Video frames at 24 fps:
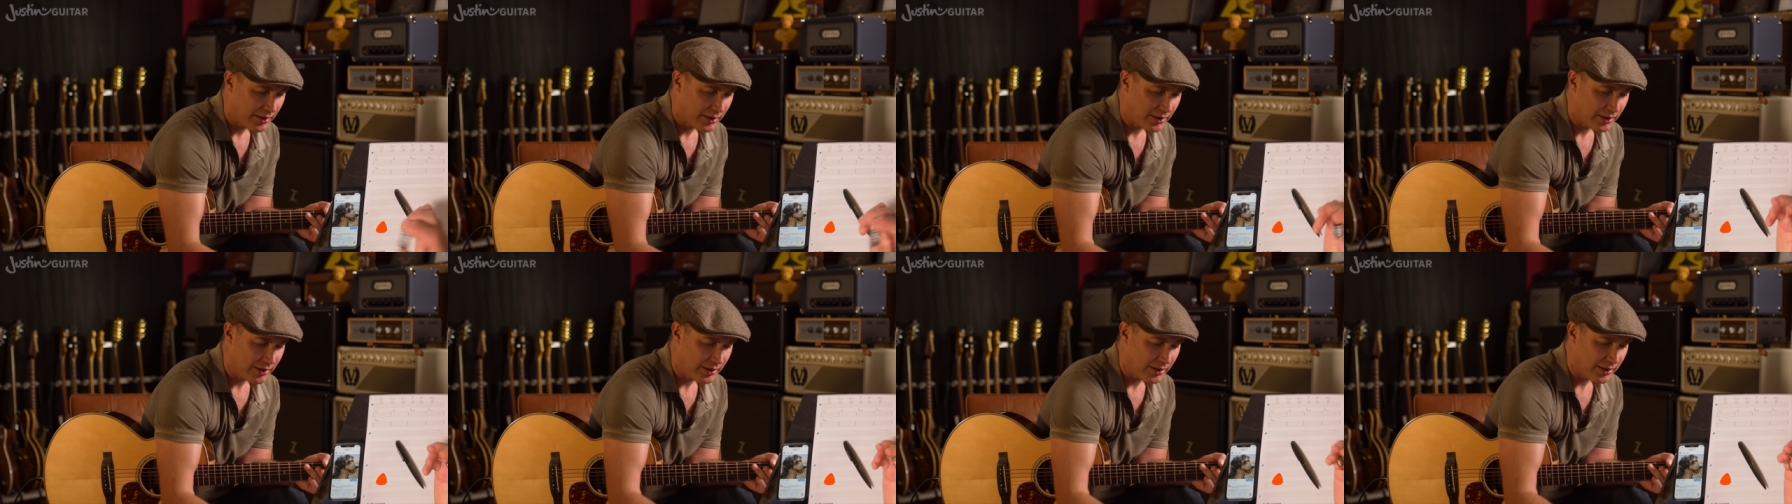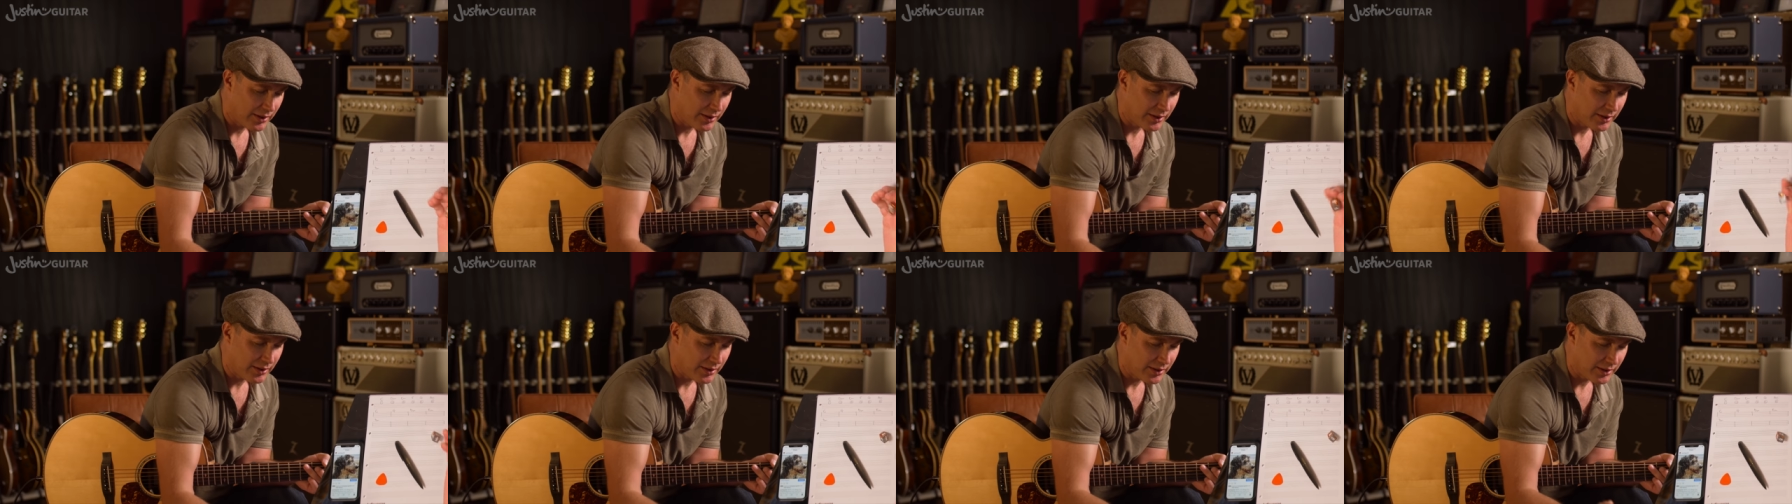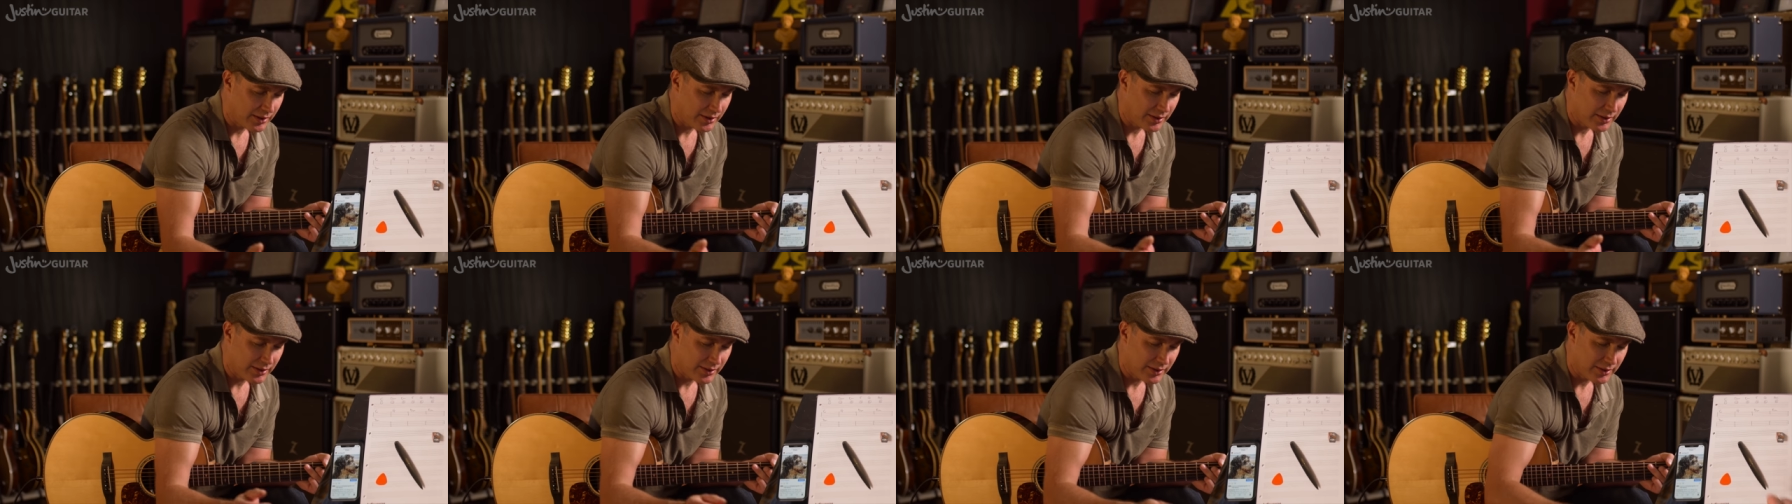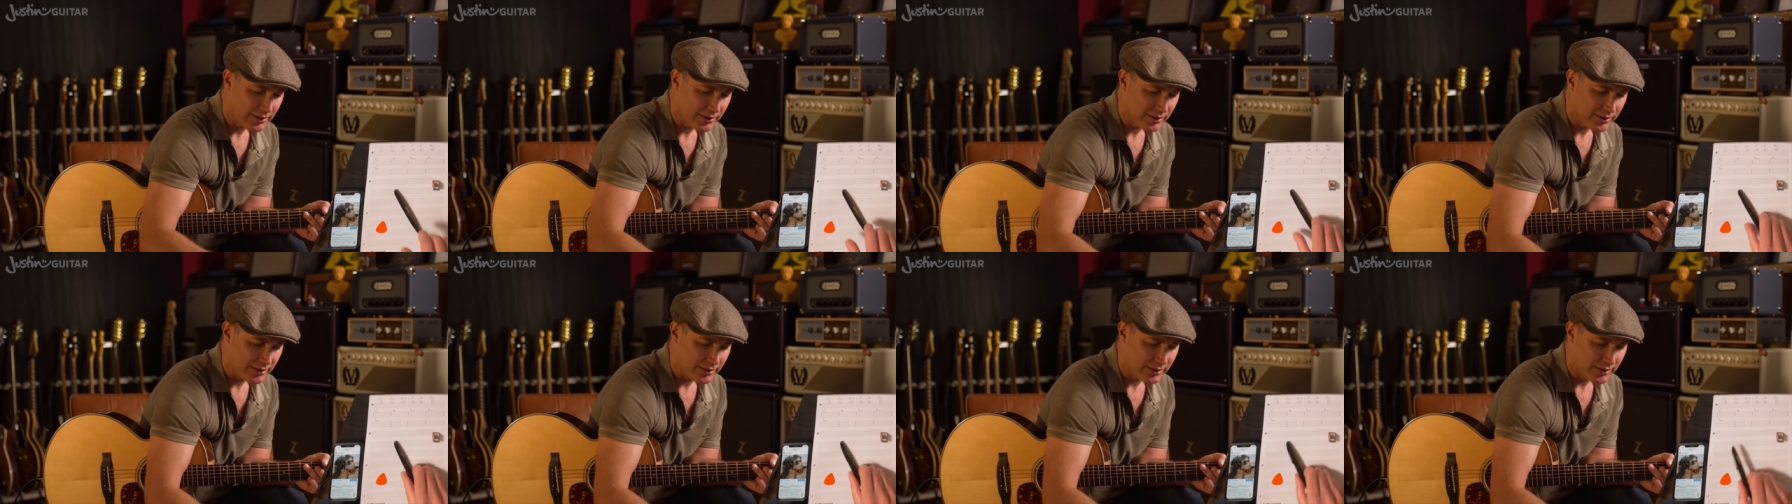uh,
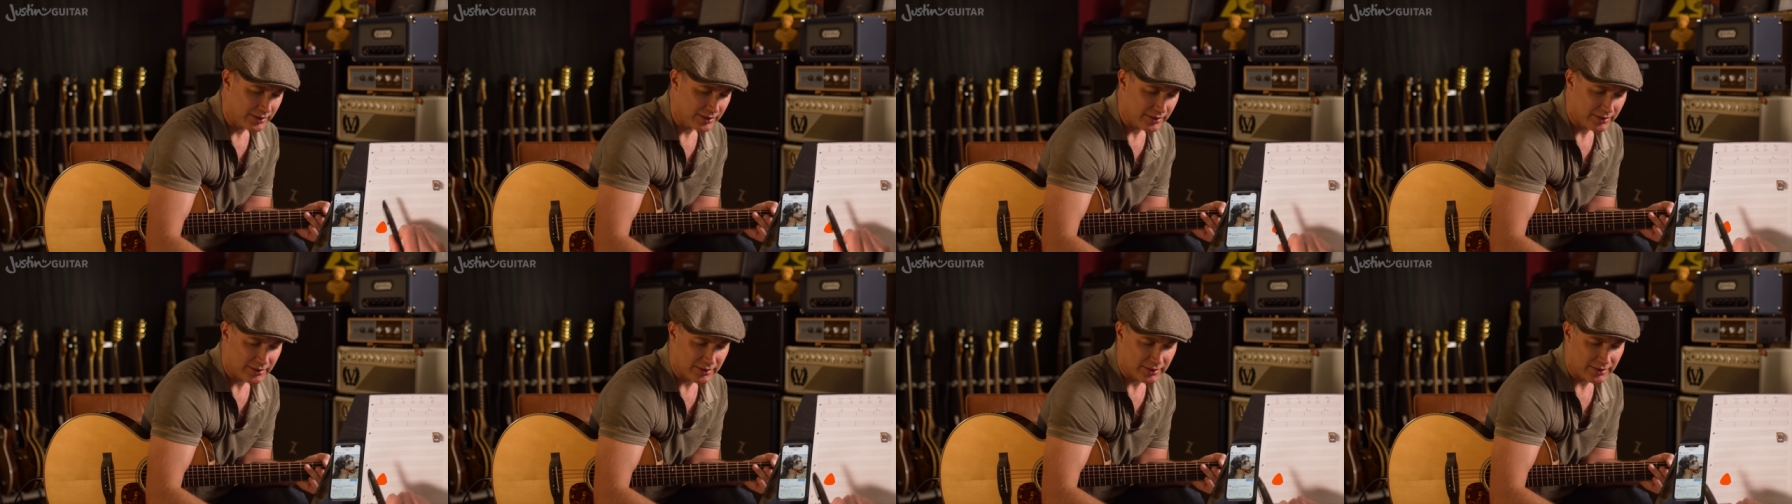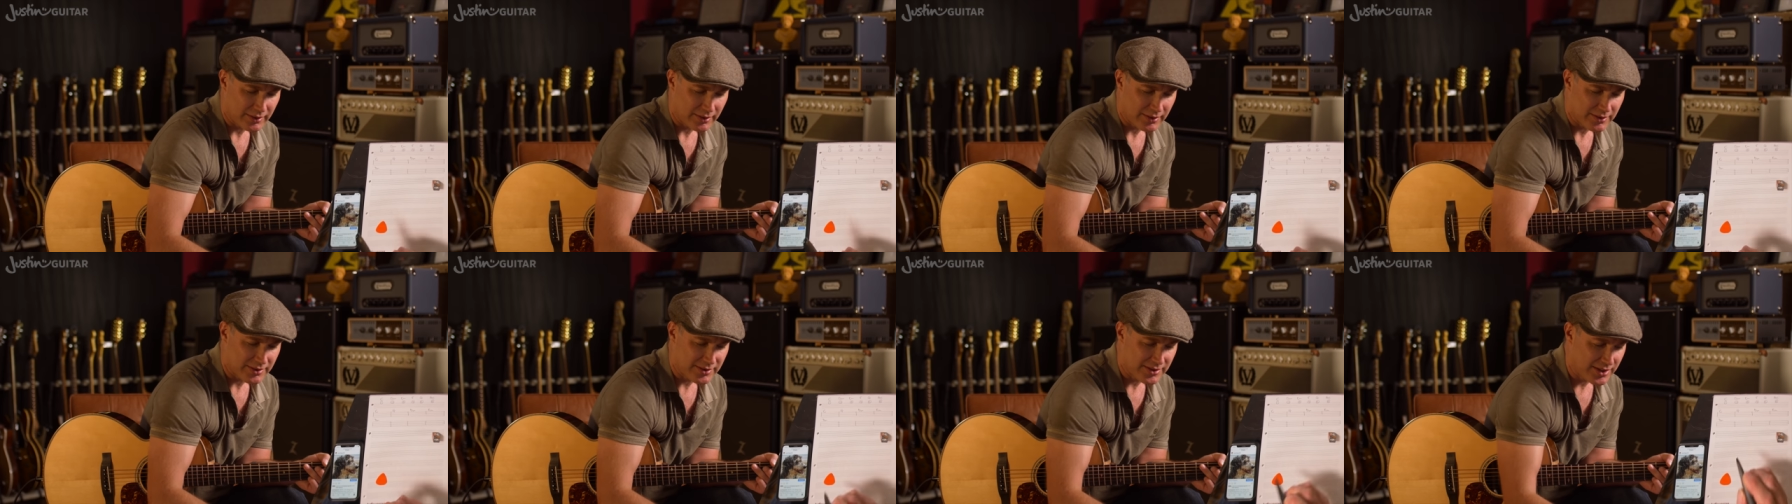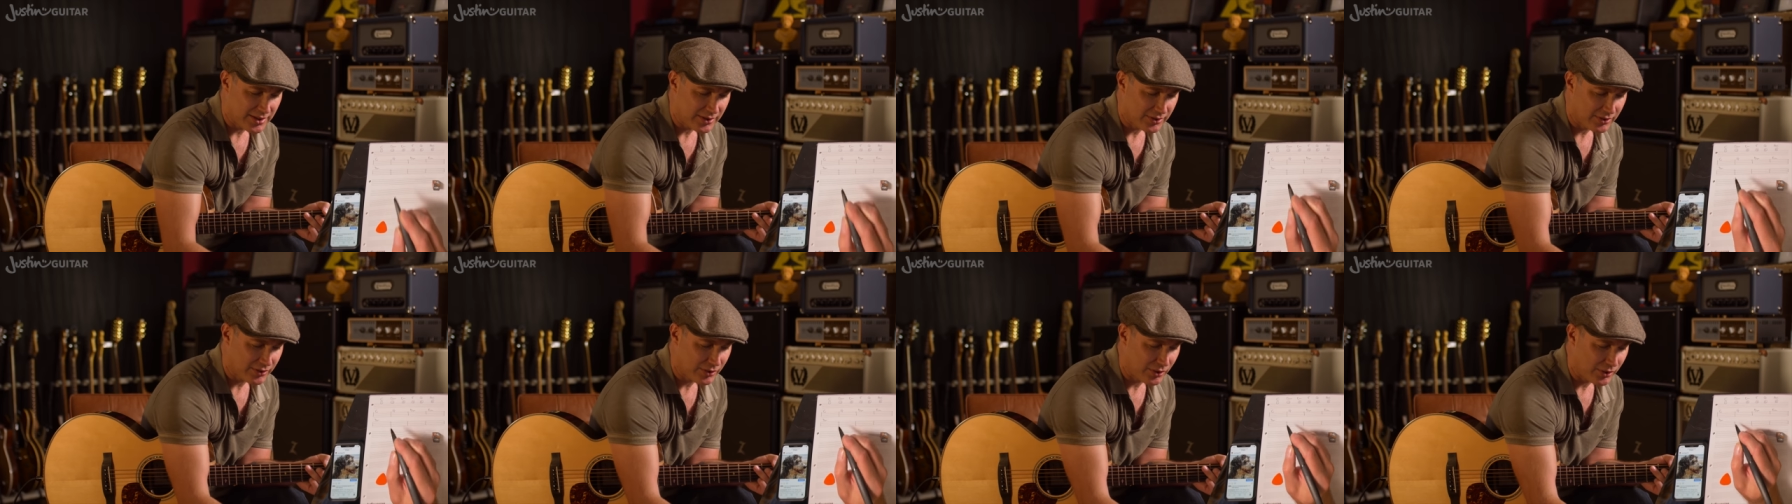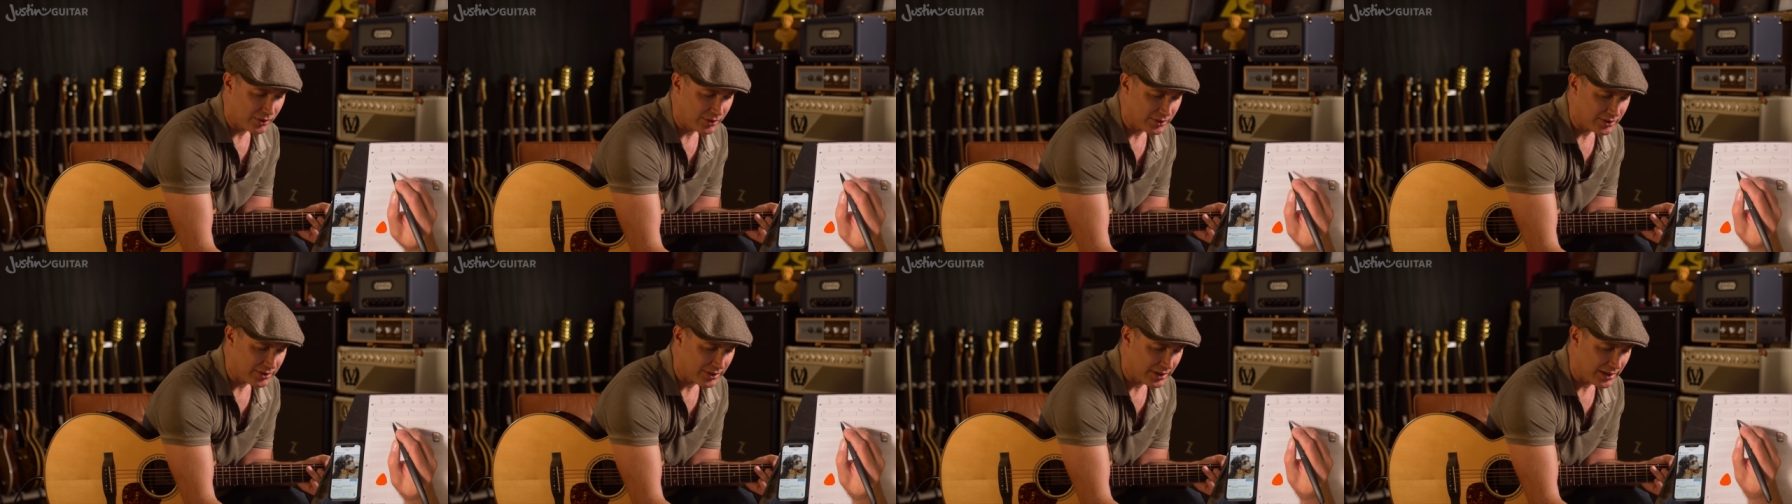the sixth
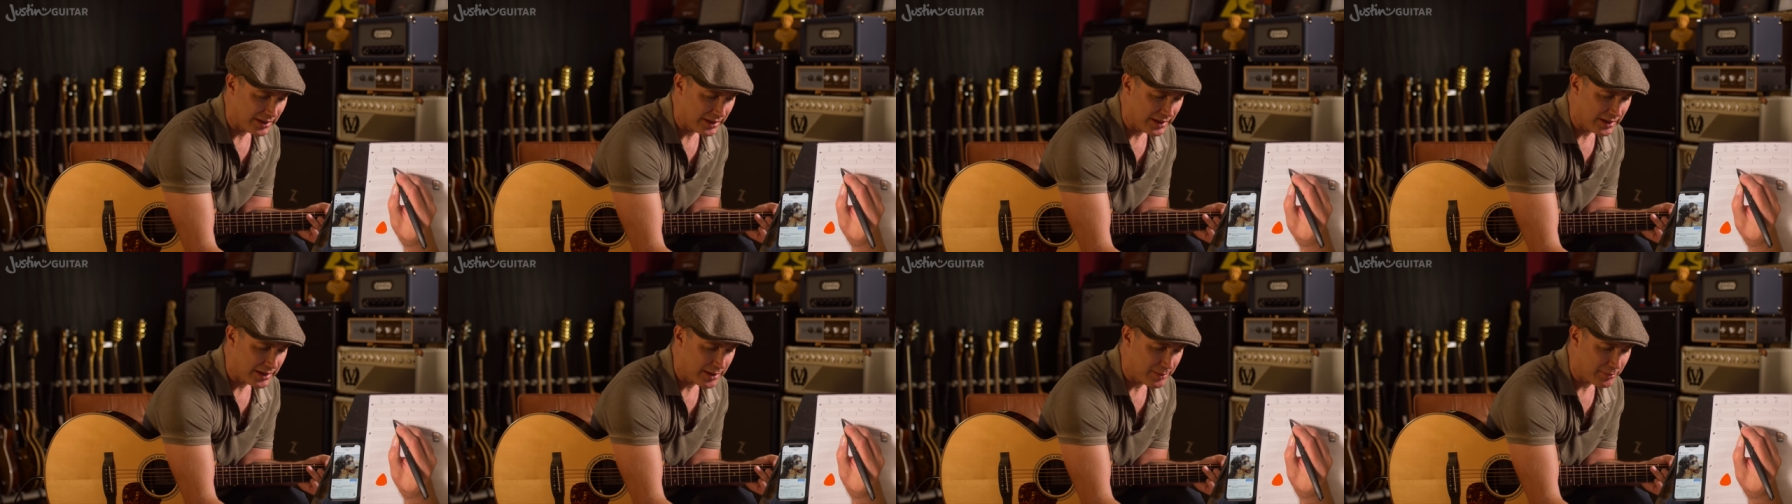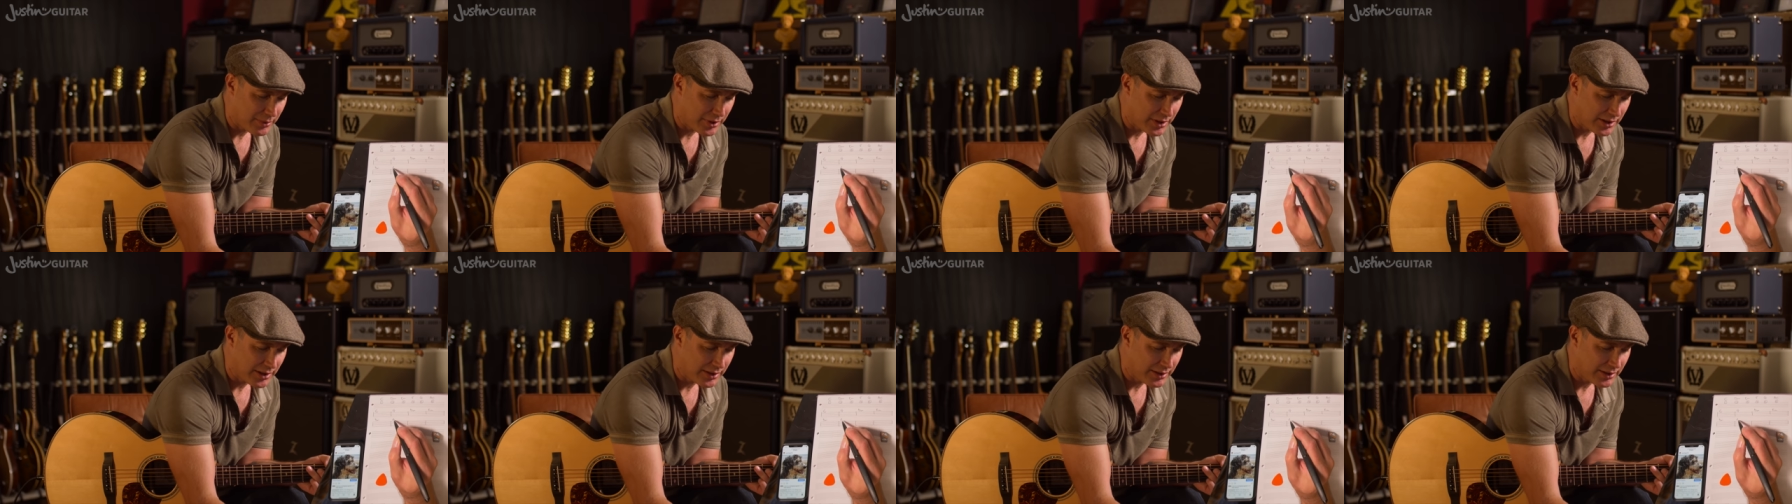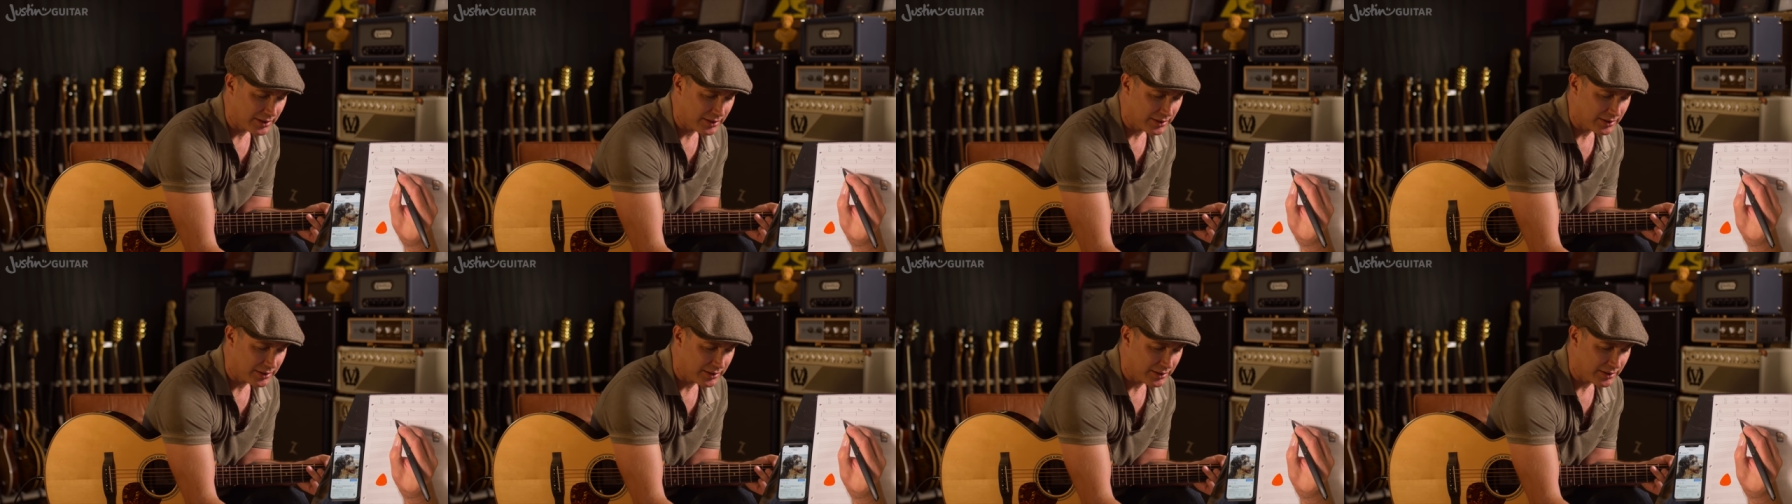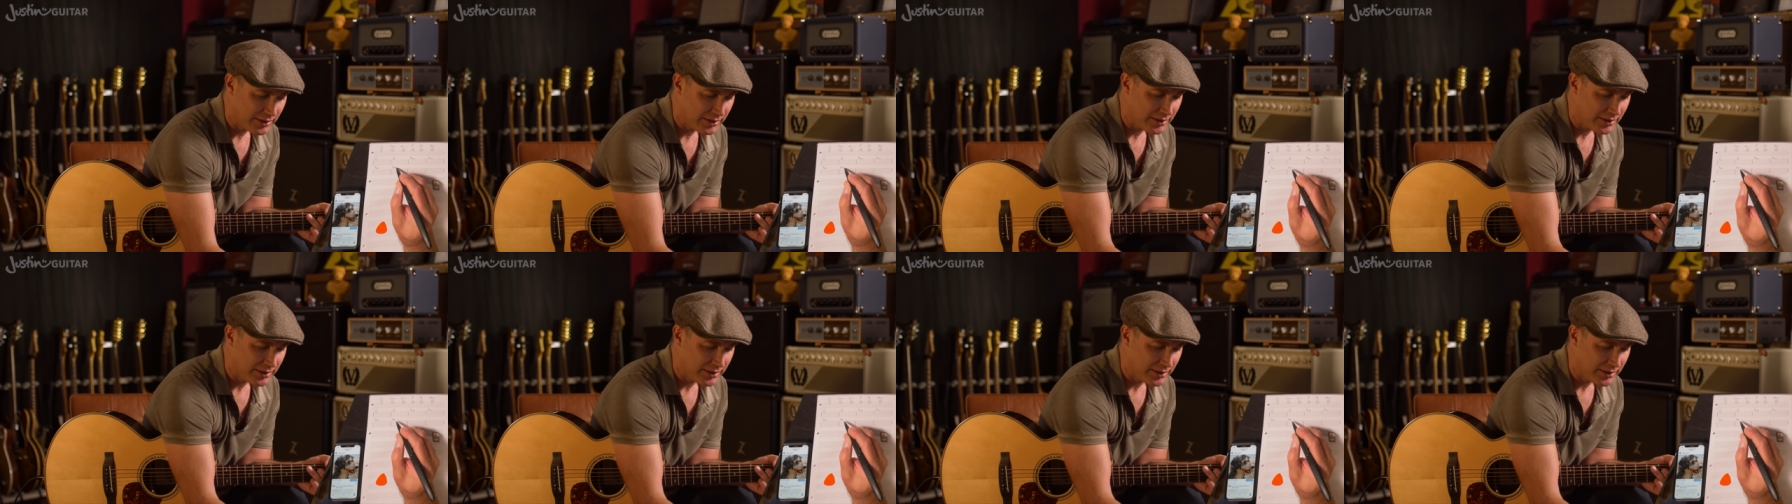chord to A minor.